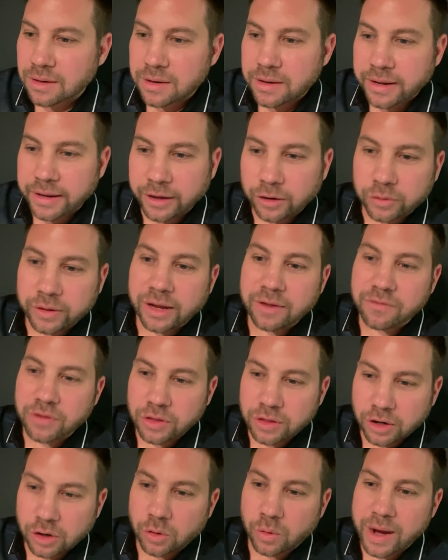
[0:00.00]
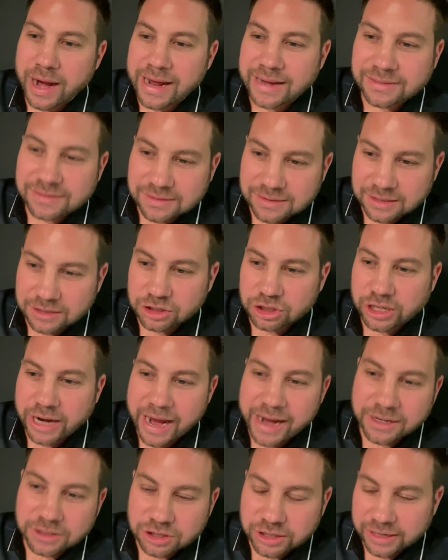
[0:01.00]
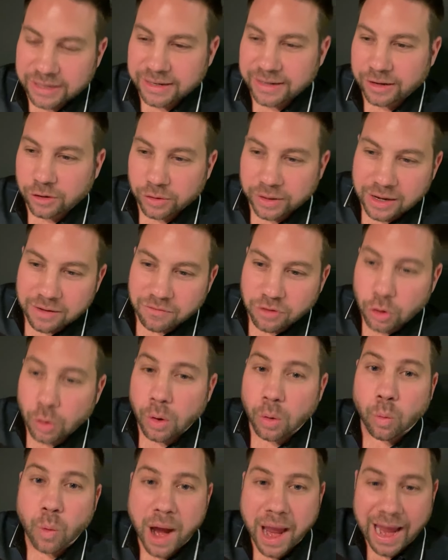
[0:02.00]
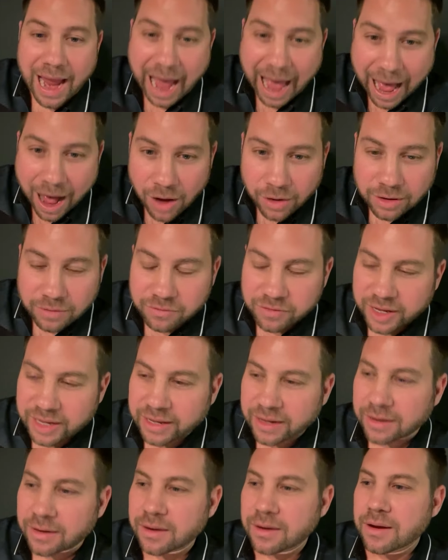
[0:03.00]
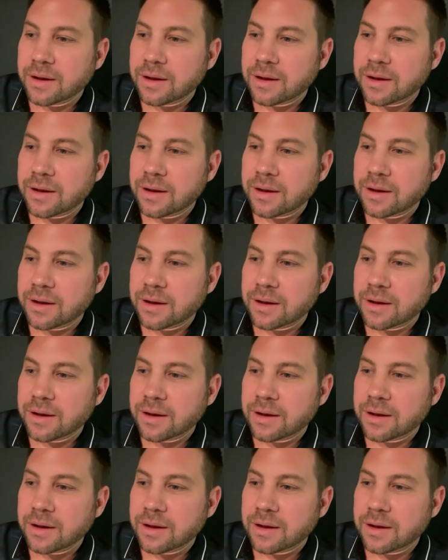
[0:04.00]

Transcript: He'll give you the grace to change it. He'll give you a way out of it.